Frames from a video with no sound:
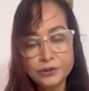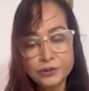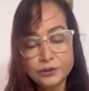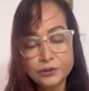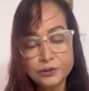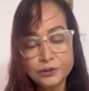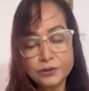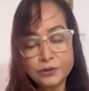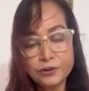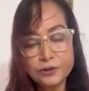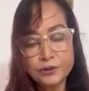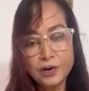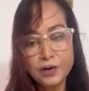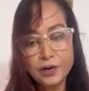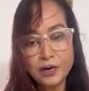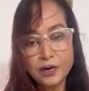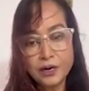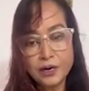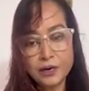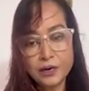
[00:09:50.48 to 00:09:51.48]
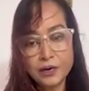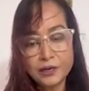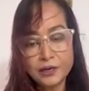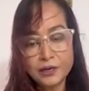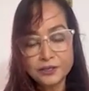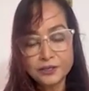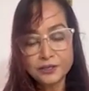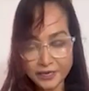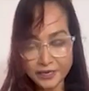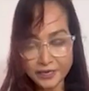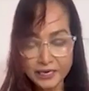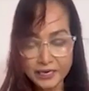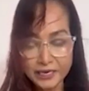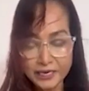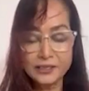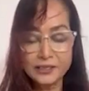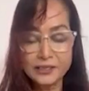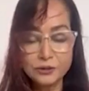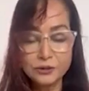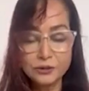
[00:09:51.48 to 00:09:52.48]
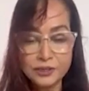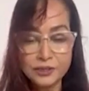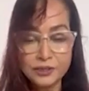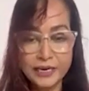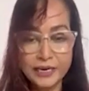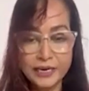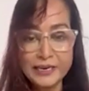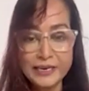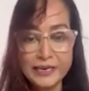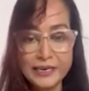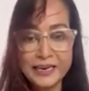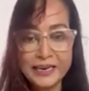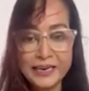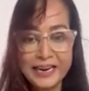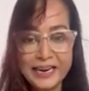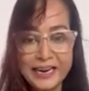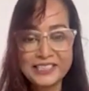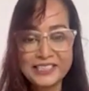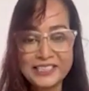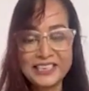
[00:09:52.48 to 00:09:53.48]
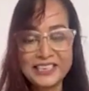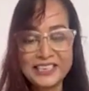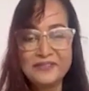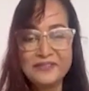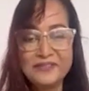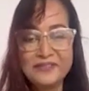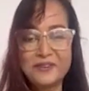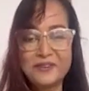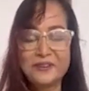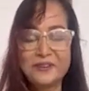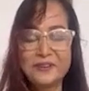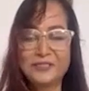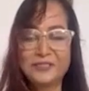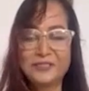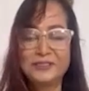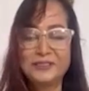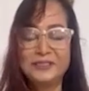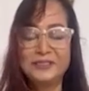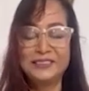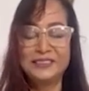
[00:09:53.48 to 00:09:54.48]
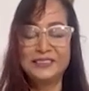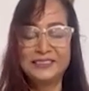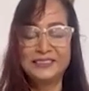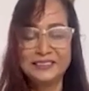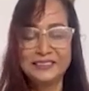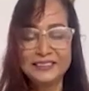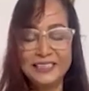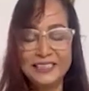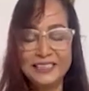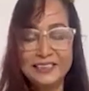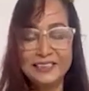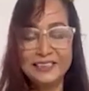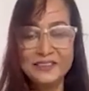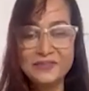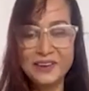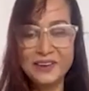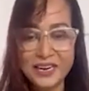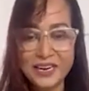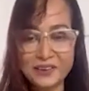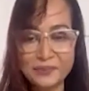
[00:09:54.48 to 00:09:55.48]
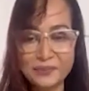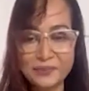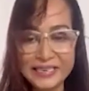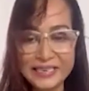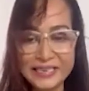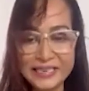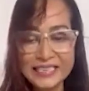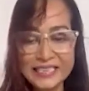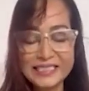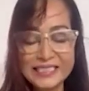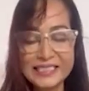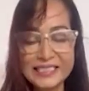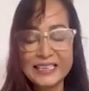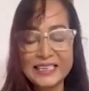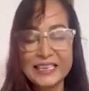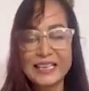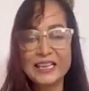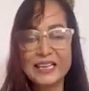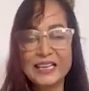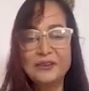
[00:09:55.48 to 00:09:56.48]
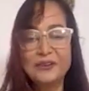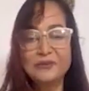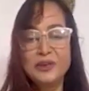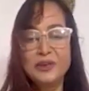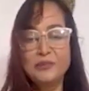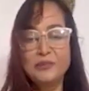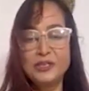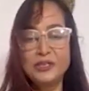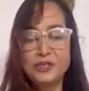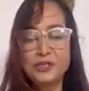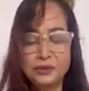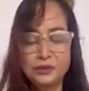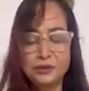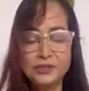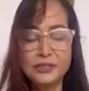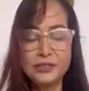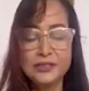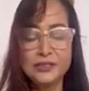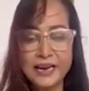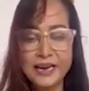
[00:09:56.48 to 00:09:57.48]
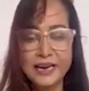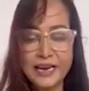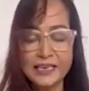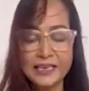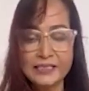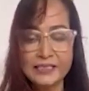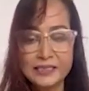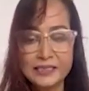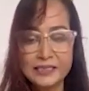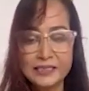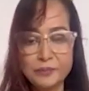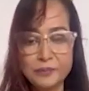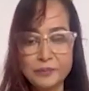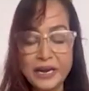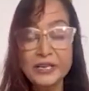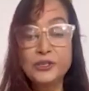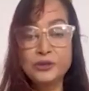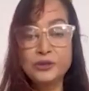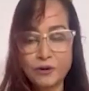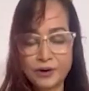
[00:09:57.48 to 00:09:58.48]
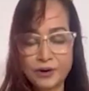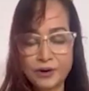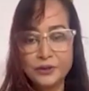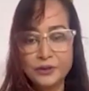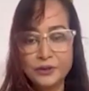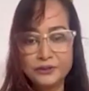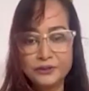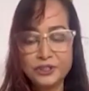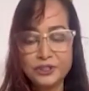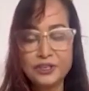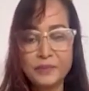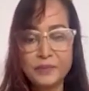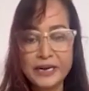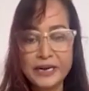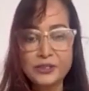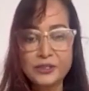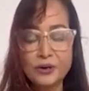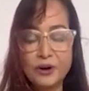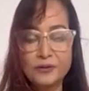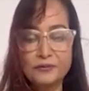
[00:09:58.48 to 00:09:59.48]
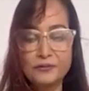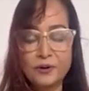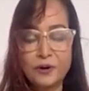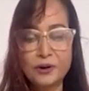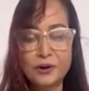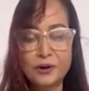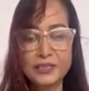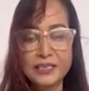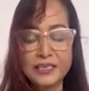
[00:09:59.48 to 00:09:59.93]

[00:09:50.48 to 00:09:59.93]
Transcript: I'm also, today is a good day, actually, for young environmentalists. we've been chosen as a mentor, official mentor for the